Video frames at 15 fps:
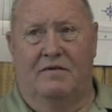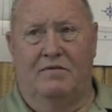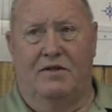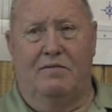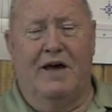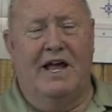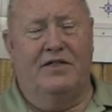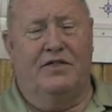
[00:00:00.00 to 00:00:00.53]

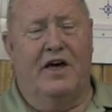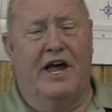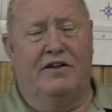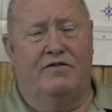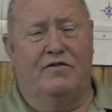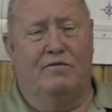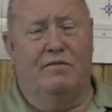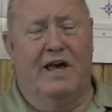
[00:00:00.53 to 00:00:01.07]
main
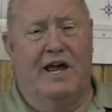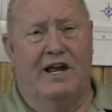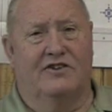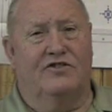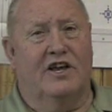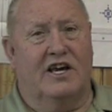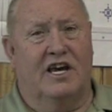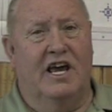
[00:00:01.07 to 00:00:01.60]
thing for me
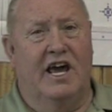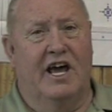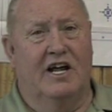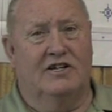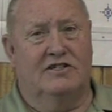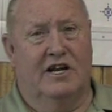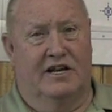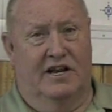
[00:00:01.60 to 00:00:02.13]
is the
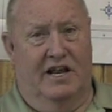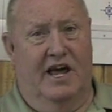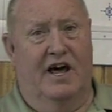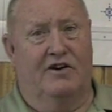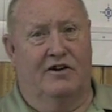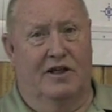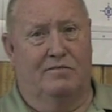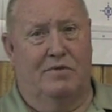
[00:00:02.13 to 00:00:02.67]
kids and the
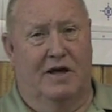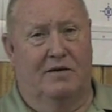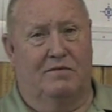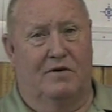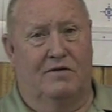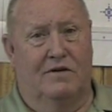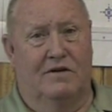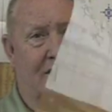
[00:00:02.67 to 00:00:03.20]
elderly
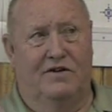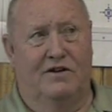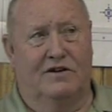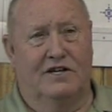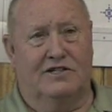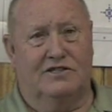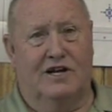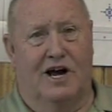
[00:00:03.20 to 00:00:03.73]
people. If
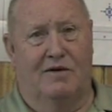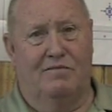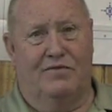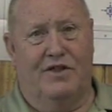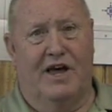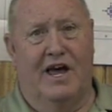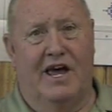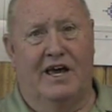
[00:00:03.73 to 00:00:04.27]
you'll just stop and
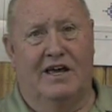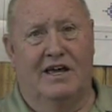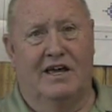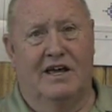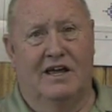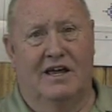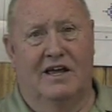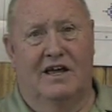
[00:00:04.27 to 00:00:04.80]
think,
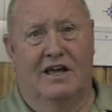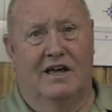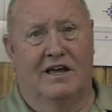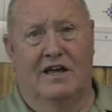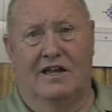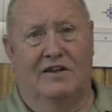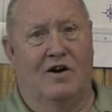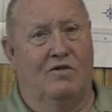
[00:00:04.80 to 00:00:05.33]

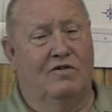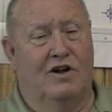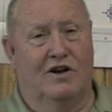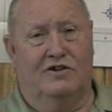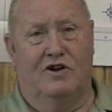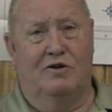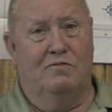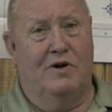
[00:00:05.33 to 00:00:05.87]
it don't
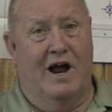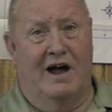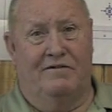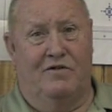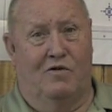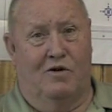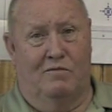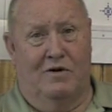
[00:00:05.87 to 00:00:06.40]
look too bright
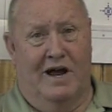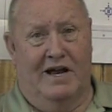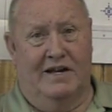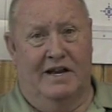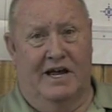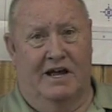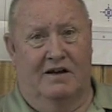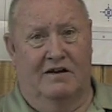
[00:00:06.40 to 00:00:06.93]
for them
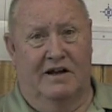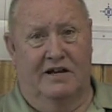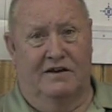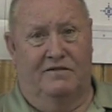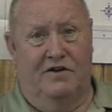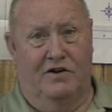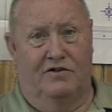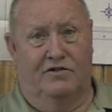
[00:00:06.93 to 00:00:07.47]
right now in
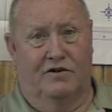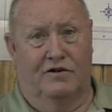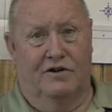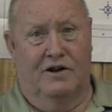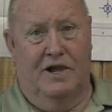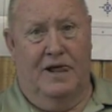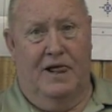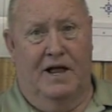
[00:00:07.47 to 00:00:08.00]
the future.
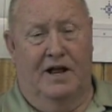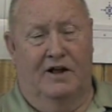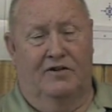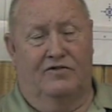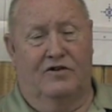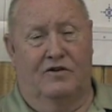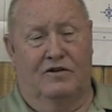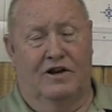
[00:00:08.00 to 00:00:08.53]

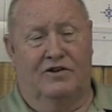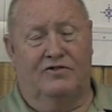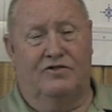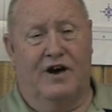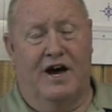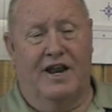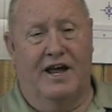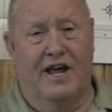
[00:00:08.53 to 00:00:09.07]
So let's
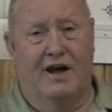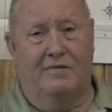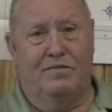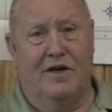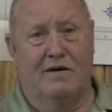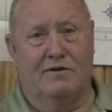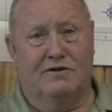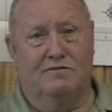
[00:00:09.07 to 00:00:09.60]
try to help
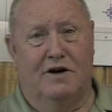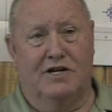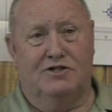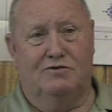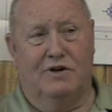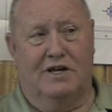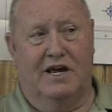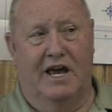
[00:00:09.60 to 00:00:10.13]
them as much
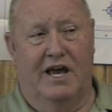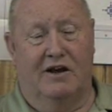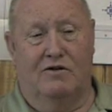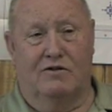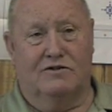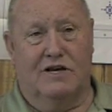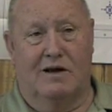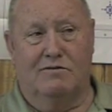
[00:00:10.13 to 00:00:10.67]
as we can. Of
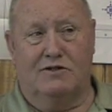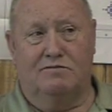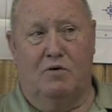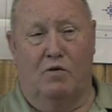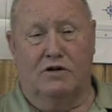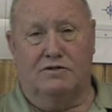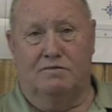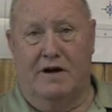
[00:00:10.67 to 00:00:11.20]
course, I'm a
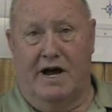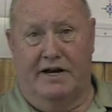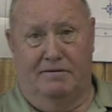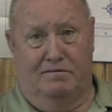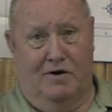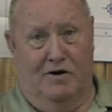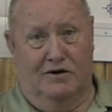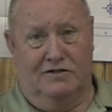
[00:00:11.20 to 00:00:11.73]

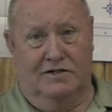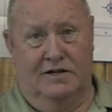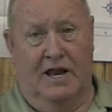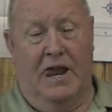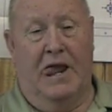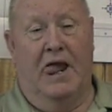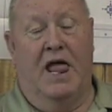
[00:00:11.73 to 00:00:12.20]
sports-minded person,